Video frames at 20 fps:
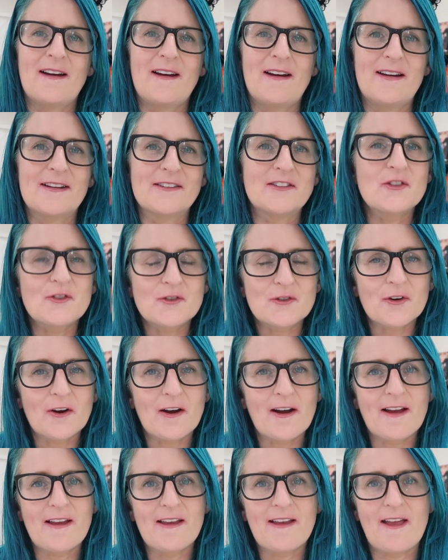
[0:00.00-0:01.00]
uh, to
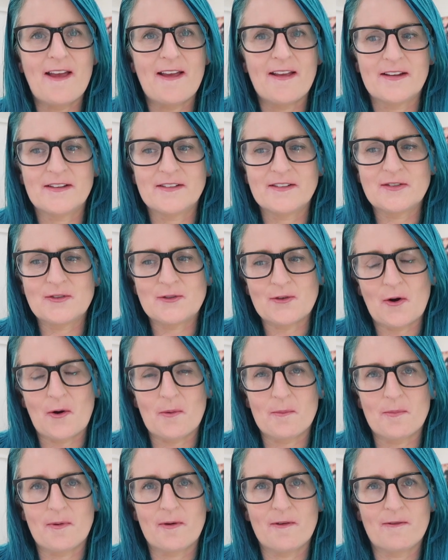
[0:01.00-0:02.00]
try and
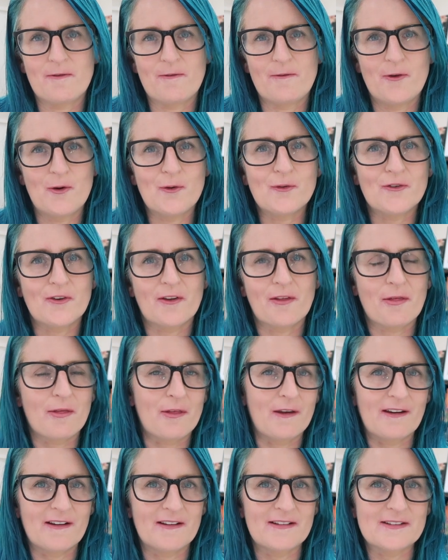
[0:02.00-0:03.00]
stop future
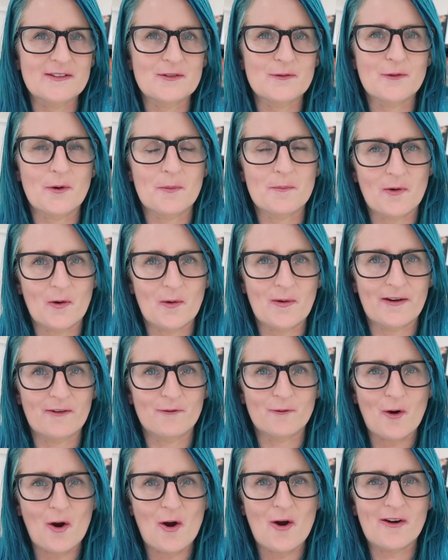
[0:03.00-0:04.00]
things from
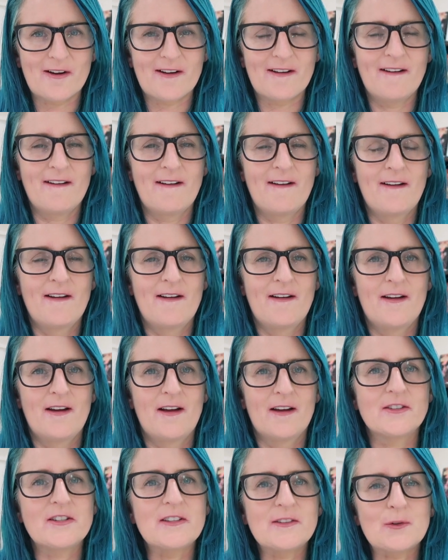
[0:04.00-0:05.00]
going wrong.
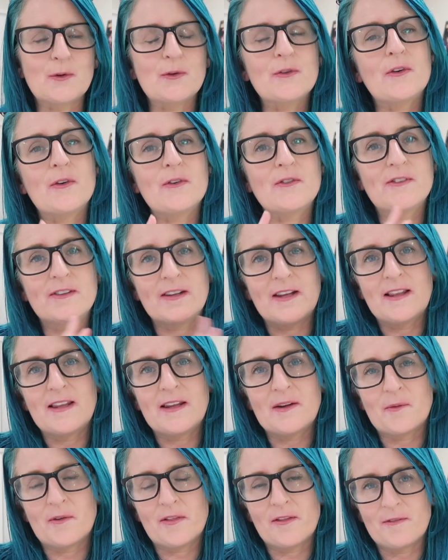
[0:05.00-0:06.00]
She's also
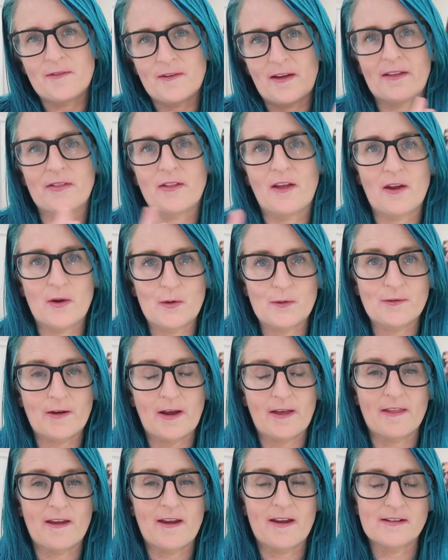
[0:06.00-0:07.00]
dealing with the fact that her
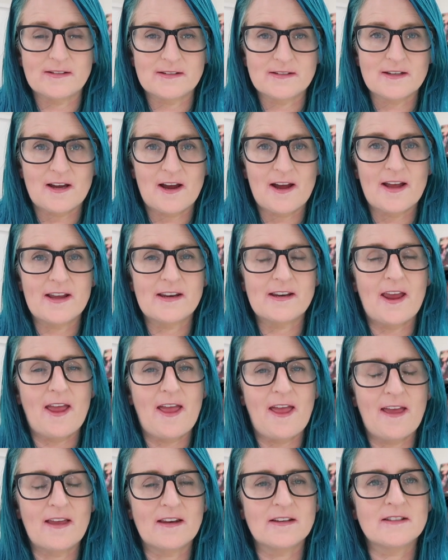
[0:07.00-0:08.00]
father has died
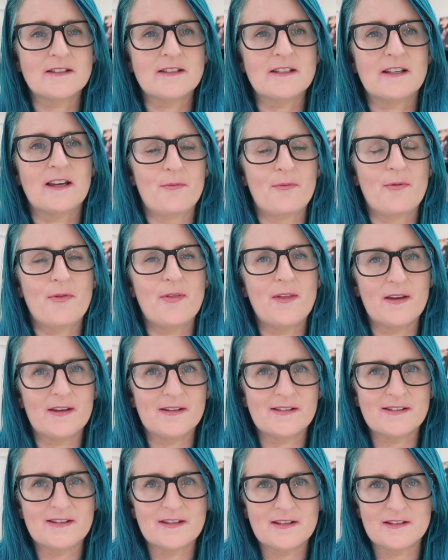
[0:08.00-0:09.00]
and
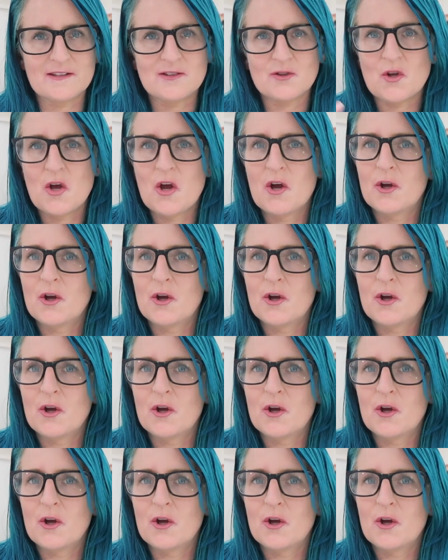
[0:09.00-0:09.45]
there's this